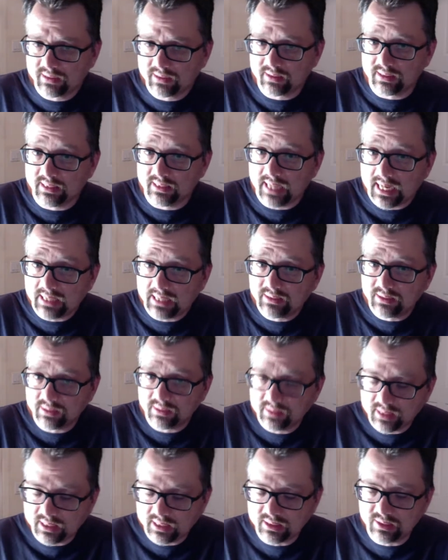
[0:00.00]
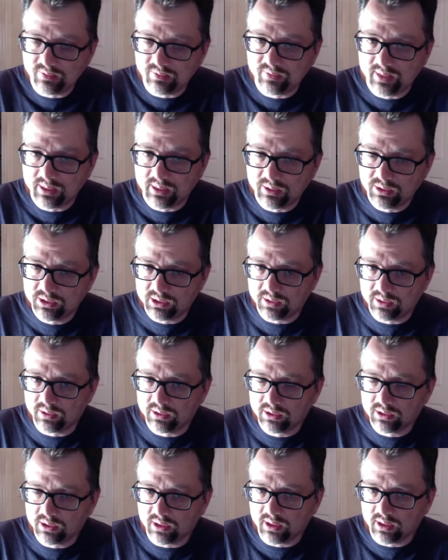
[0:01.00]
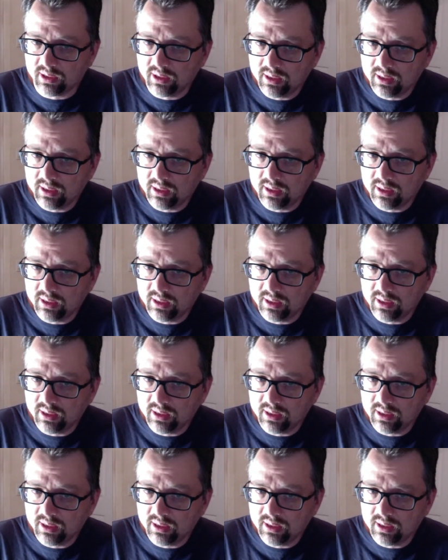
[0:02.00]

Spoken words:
not to take the virus seriously.